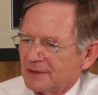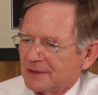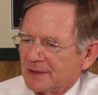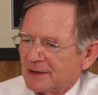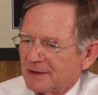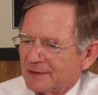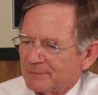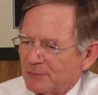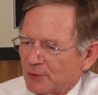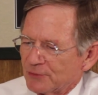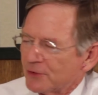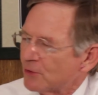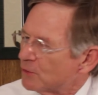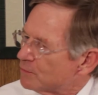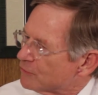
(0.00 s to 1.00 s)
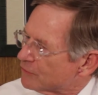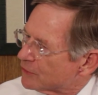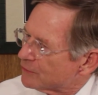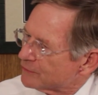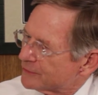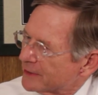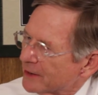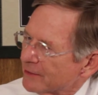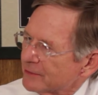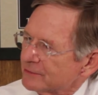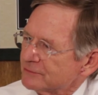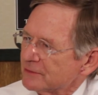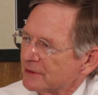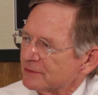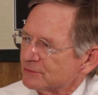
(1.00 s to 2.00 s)
Uh, both homegrown
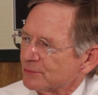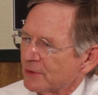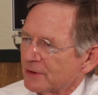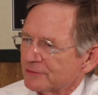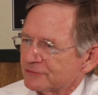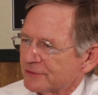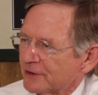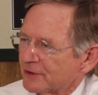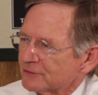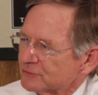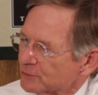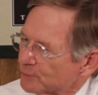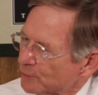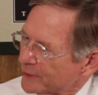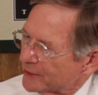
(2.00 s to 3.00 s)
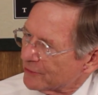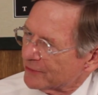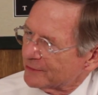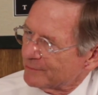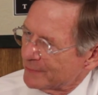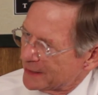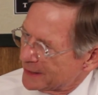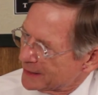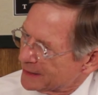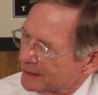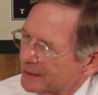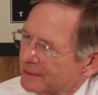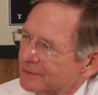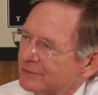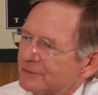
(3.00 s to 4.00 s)
terrorists as well as terrorists whom we are admitting
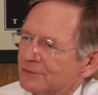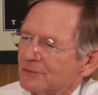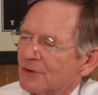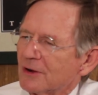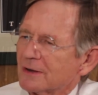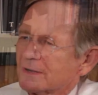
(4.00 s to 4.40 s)
into our